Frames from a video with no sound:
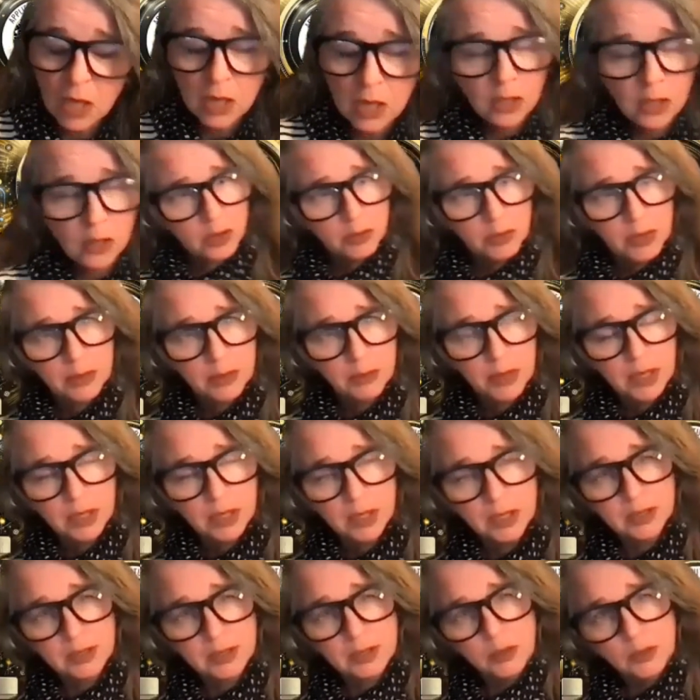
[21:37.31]
How you could make
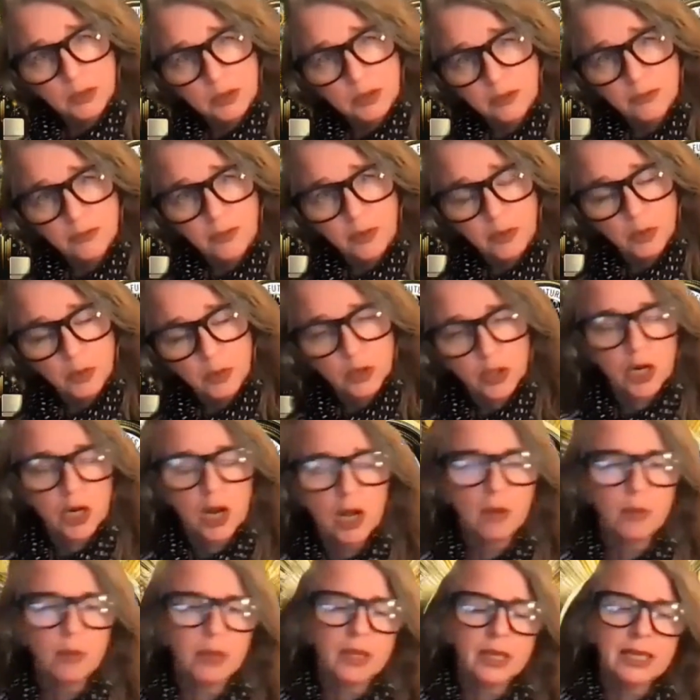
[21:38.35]
money is using
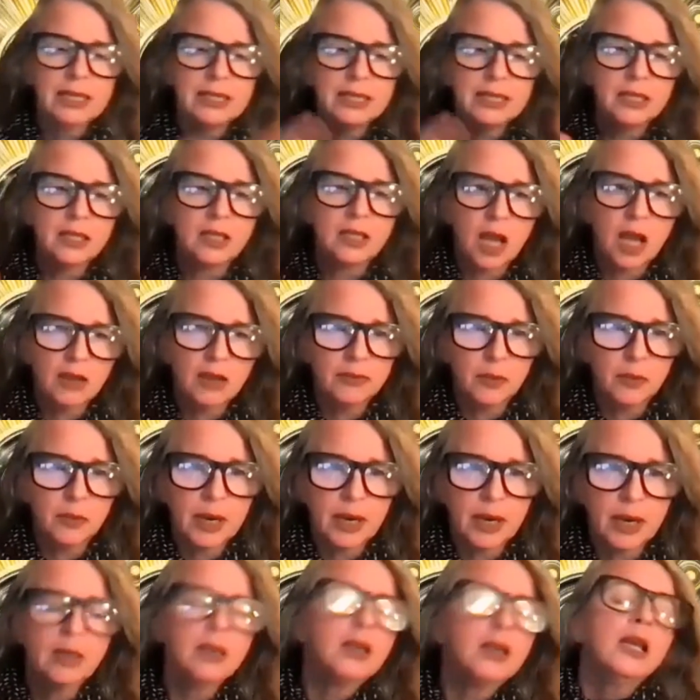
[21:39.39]
Photoshop. It's
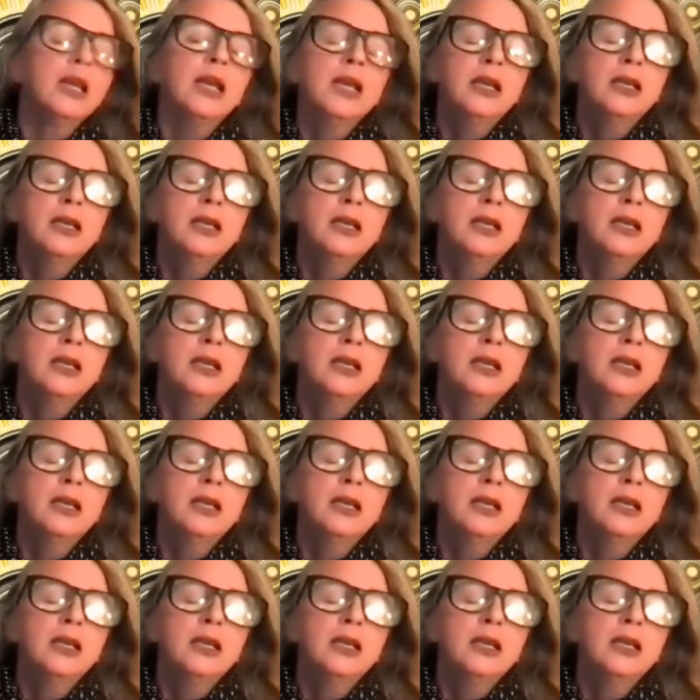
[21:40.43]
software.